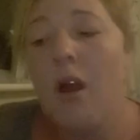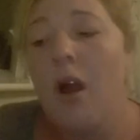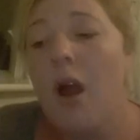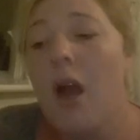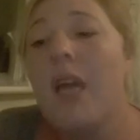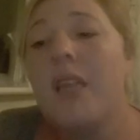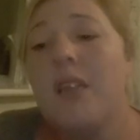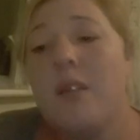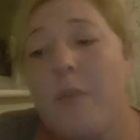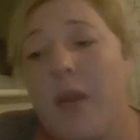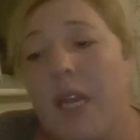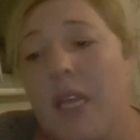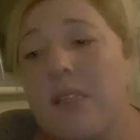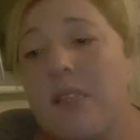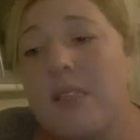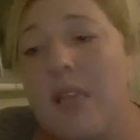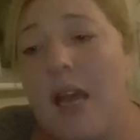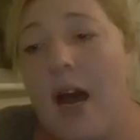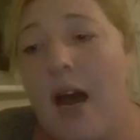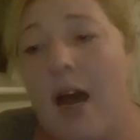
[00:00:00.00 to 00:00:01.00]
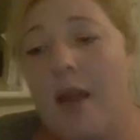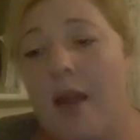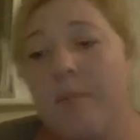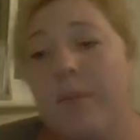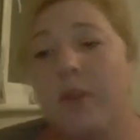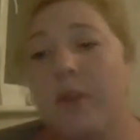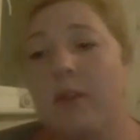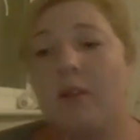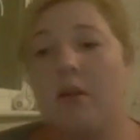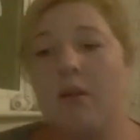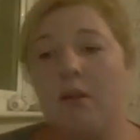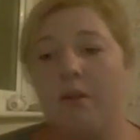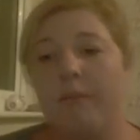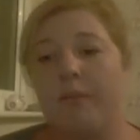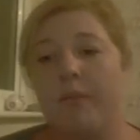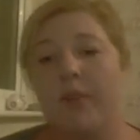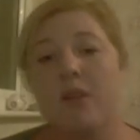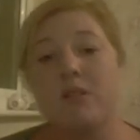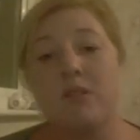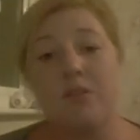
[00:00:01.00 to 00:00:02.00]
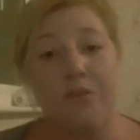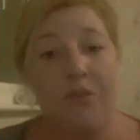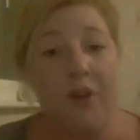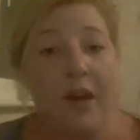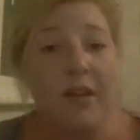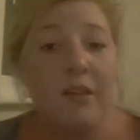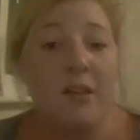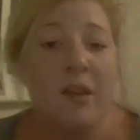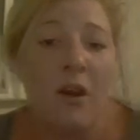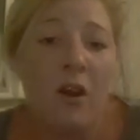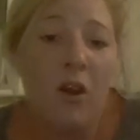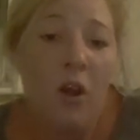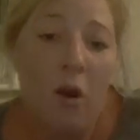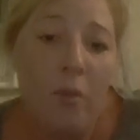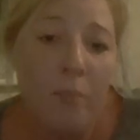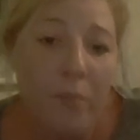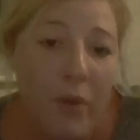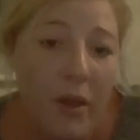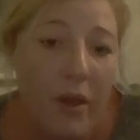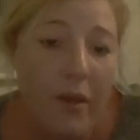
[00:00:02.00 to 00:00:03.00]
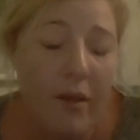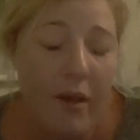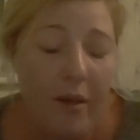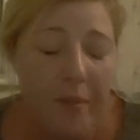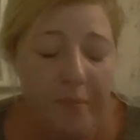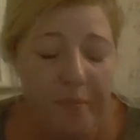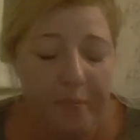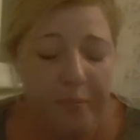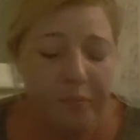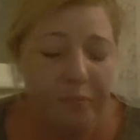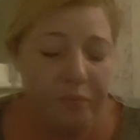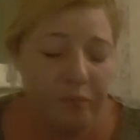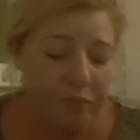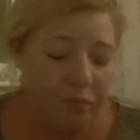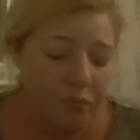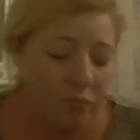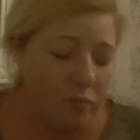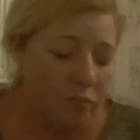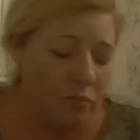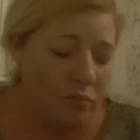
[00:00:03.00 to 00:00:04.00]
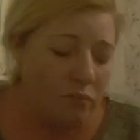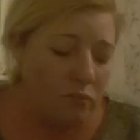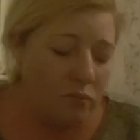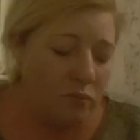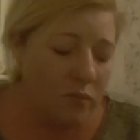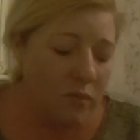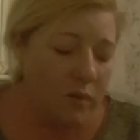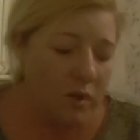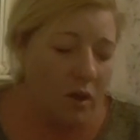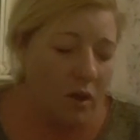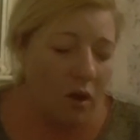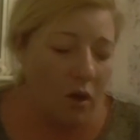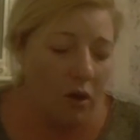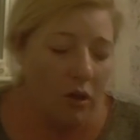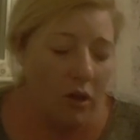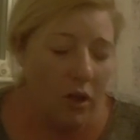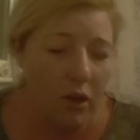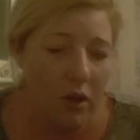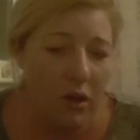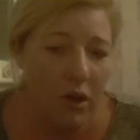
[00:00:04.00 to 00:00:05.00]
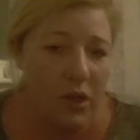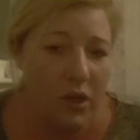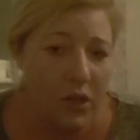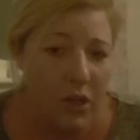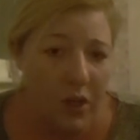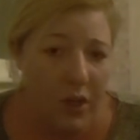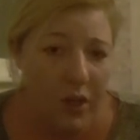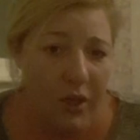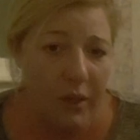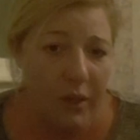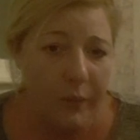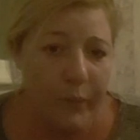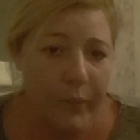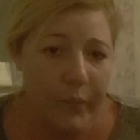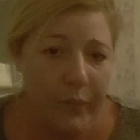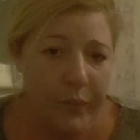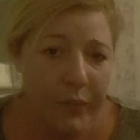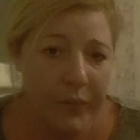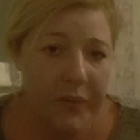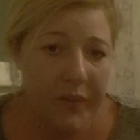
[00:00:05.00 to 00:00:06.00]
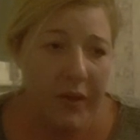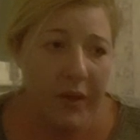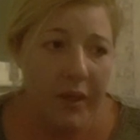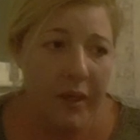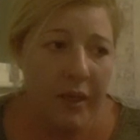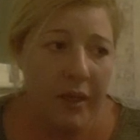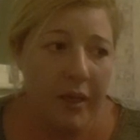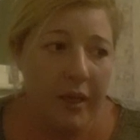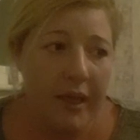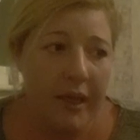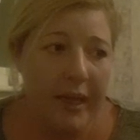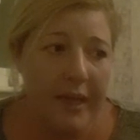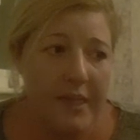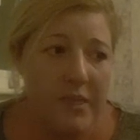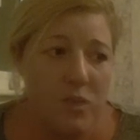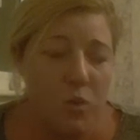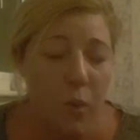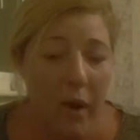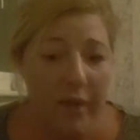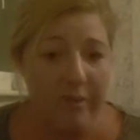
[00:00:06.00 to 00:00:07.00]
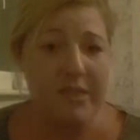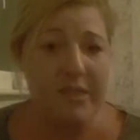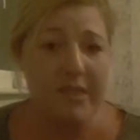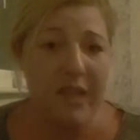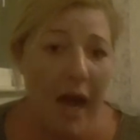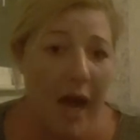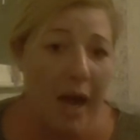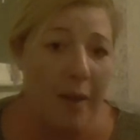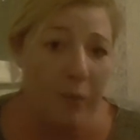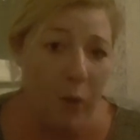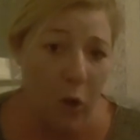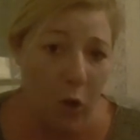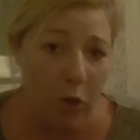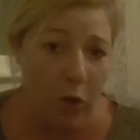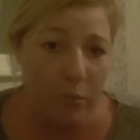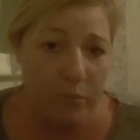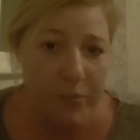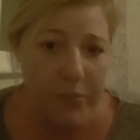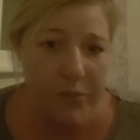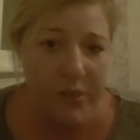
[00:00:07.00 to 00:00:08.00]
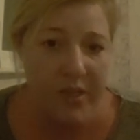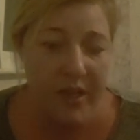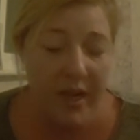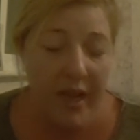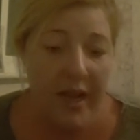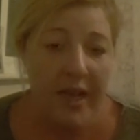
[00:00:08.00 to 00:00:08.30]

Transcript: In the meantime, as a friend and a godmother, all you can do is, when the time comes,